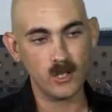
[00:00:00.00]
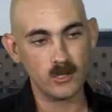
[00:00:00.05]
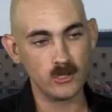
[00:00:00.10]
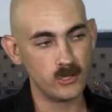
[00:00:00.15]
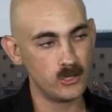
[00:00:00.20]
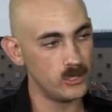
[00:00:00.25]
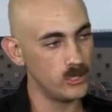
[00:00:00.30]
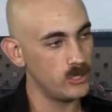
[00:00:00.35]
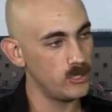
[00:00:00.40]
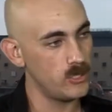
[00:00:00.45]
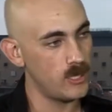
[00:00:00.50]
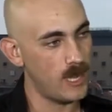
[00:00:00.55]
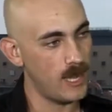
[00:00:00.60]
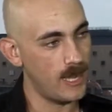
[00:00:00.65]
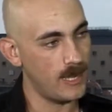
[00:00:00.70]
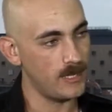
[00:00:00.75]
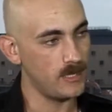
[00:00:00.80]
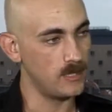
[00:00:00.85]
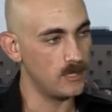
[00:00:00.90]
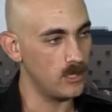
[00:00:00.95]
Should
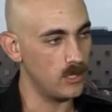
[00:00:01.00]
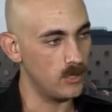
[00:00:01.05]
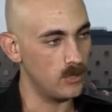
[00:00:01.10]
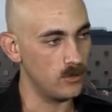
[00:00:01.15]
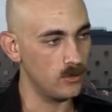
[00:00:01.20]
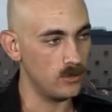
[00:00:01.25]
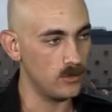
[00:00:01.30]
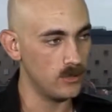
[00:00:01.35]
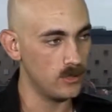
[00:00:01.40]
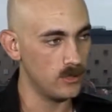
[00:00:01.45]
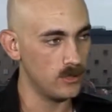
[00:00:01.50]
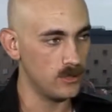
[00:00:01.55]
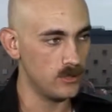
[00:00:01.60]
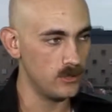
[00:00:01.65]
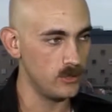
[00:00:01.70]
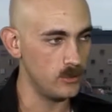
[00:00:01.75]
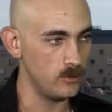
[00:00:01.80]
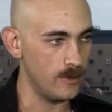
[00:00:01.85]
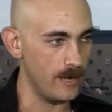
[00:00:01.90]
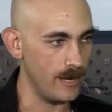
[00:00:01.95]
I go
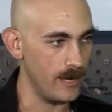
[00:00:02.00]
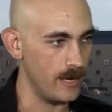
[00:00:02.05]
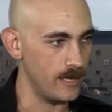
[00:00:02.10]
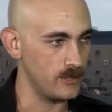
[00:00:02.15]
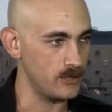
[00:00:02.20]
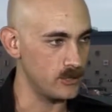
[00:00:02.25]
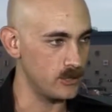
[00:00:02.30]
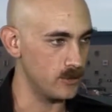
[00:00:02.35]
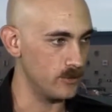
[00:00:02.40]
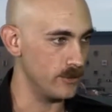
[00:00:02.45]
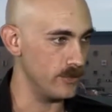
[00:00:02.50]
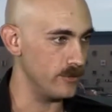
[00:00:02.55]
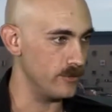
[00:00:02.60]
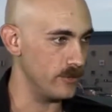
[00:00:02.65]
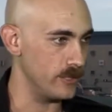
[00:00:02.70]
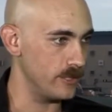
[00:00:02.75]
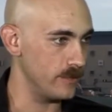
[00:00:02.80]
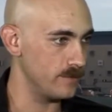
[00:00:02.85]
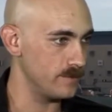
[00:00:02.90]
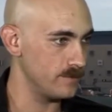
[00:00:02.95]
to my high school
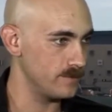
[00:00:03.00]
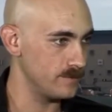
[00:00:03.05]
reunion?